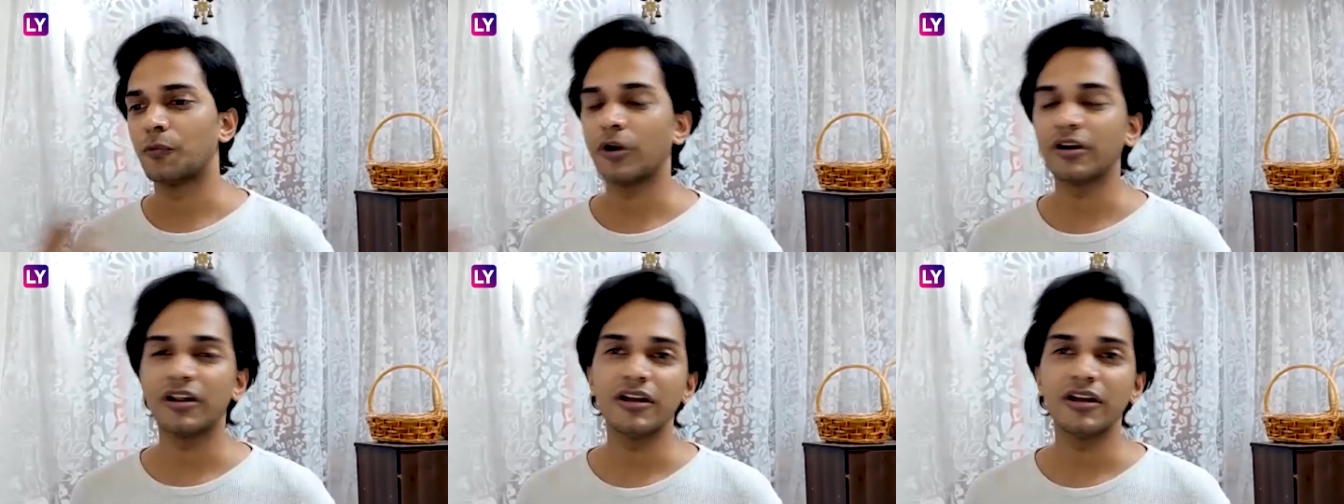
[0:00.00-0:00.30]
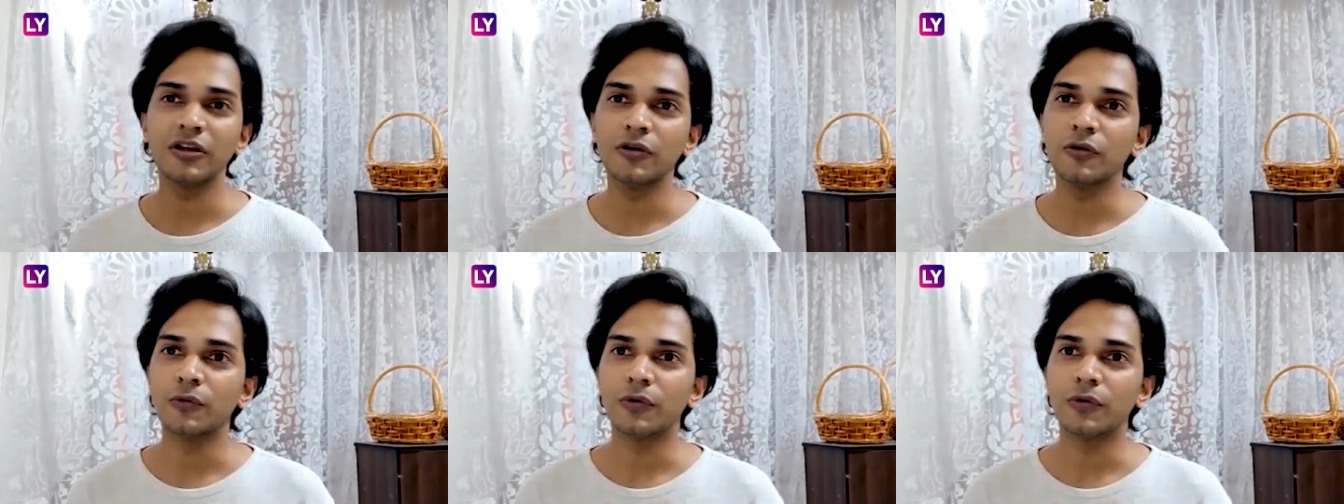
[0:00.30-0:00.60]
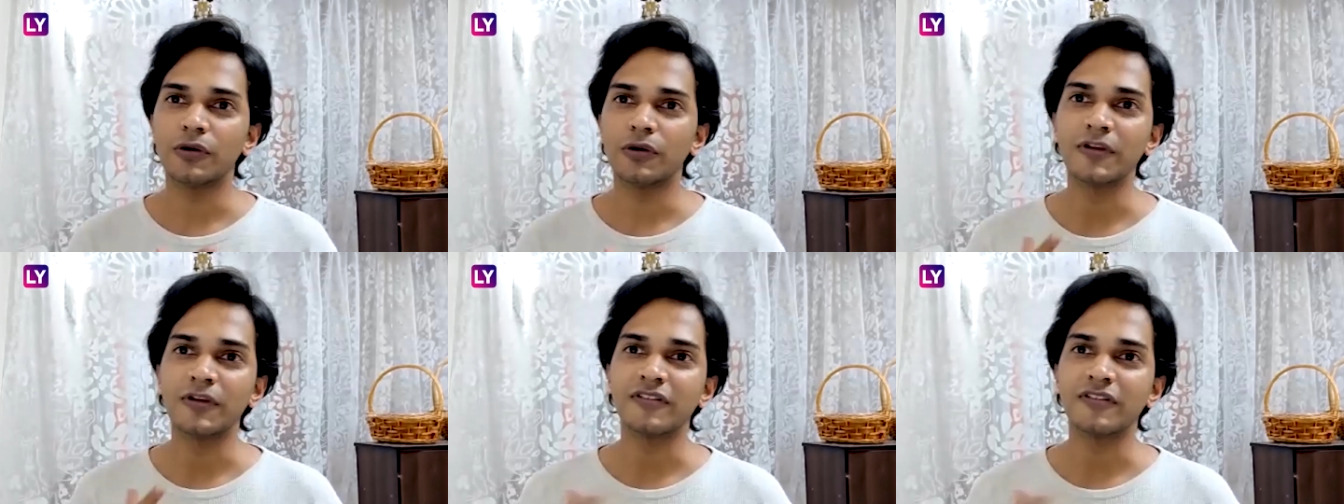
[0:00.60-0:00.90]
What are
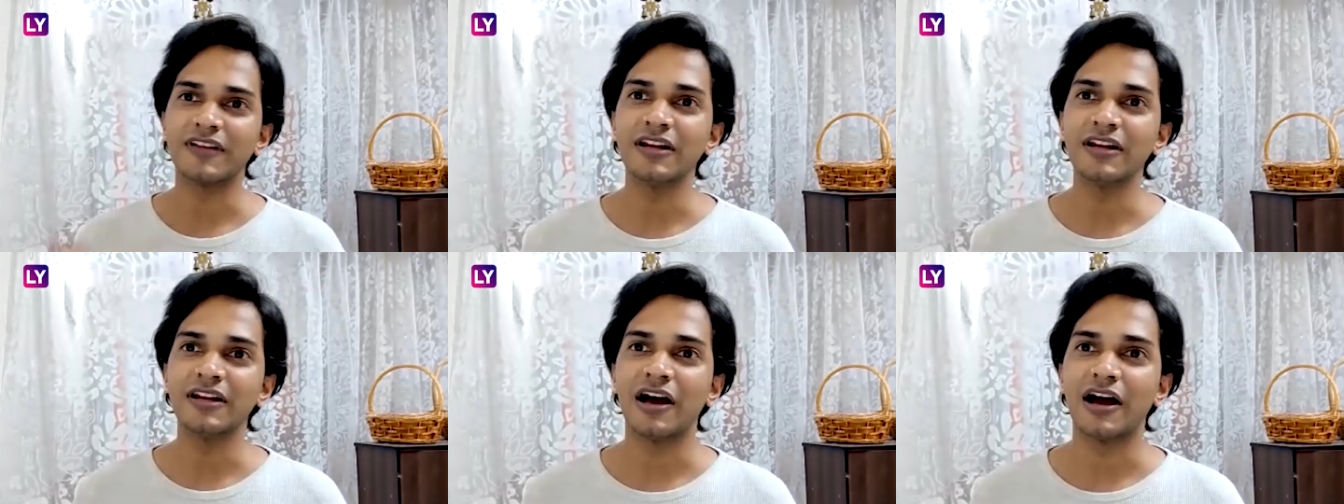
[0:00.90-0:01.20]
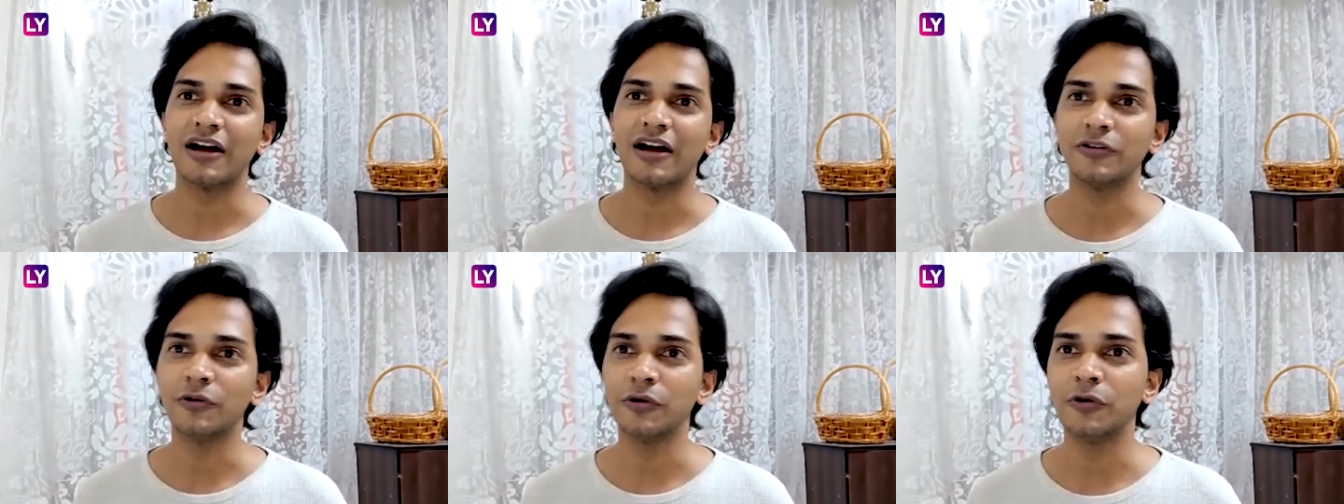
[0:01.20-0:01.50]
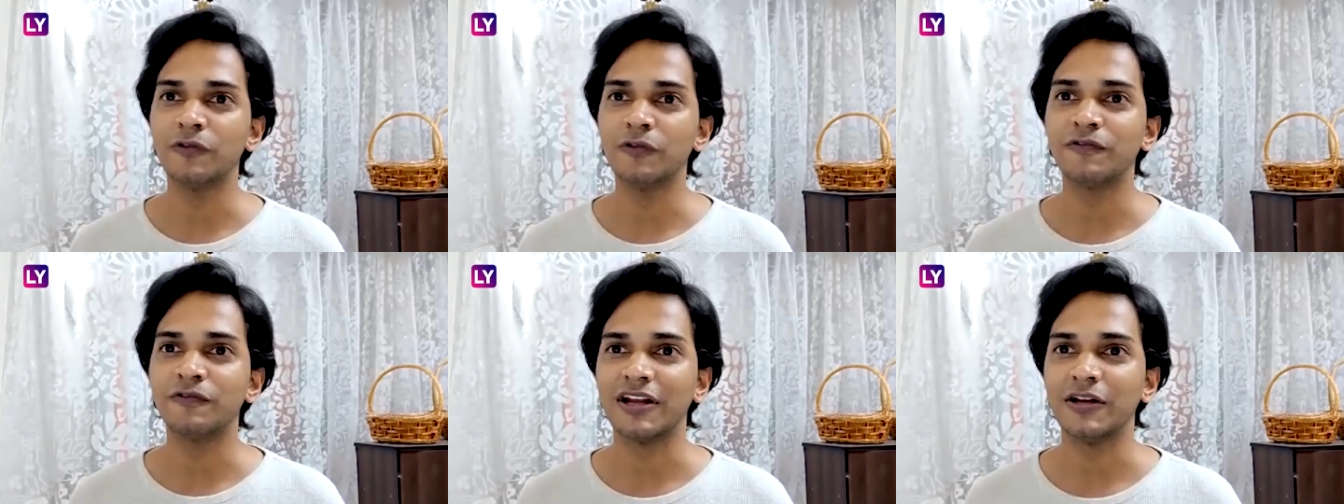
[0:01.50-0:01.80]
you? Which side are, uh,
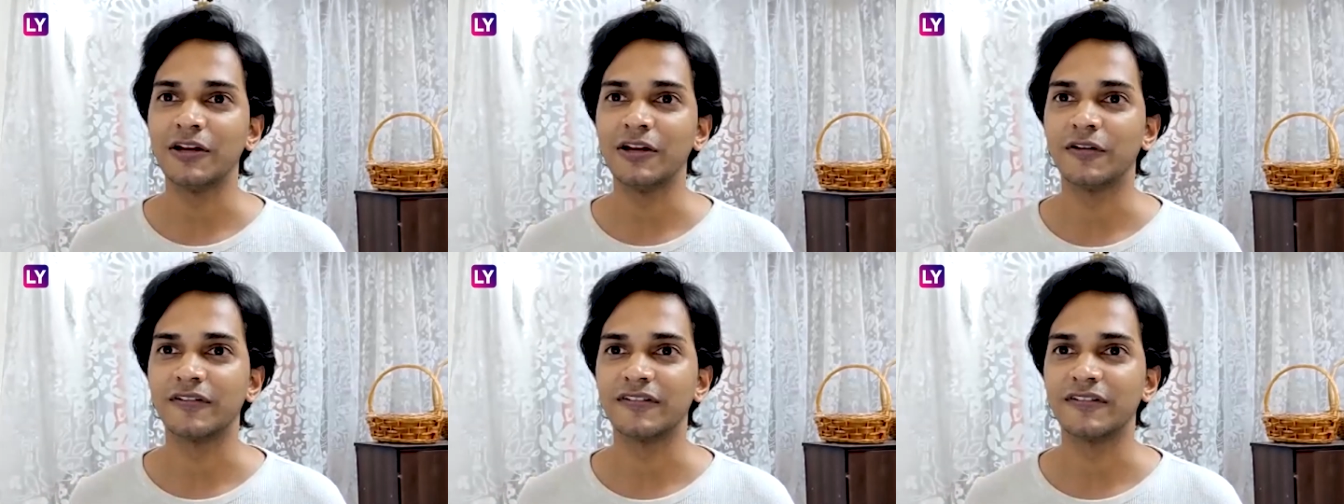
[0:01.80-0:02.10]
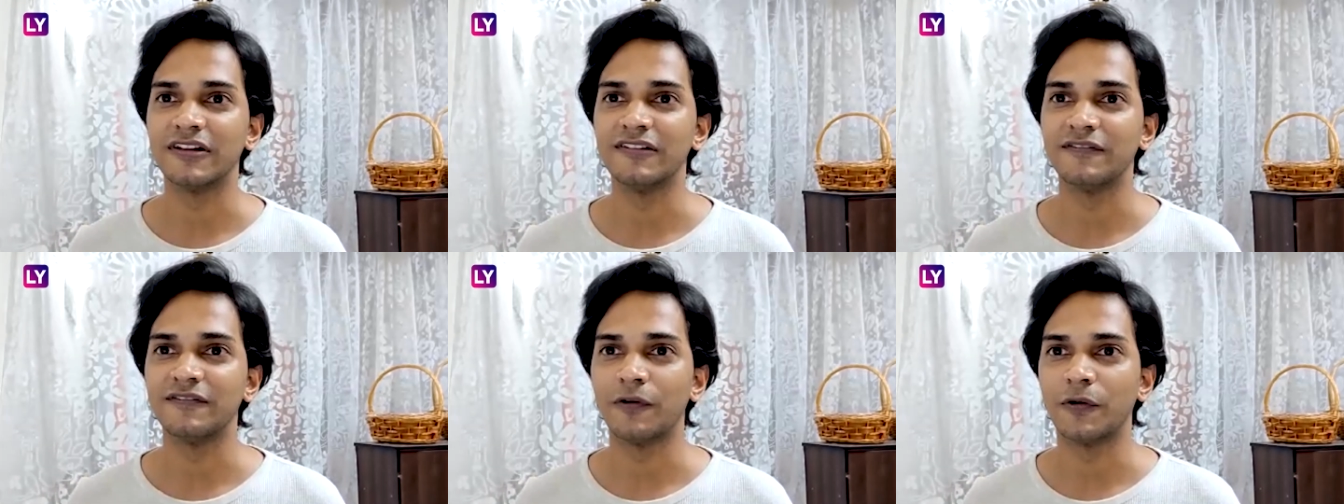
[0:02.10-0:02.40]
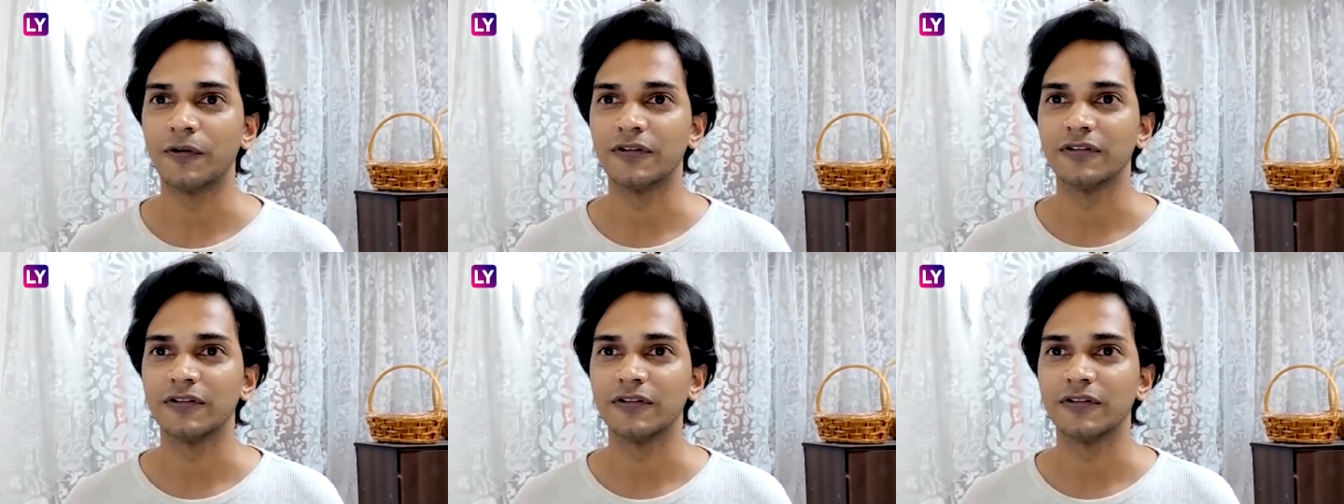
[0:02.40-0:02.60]
do you find yourself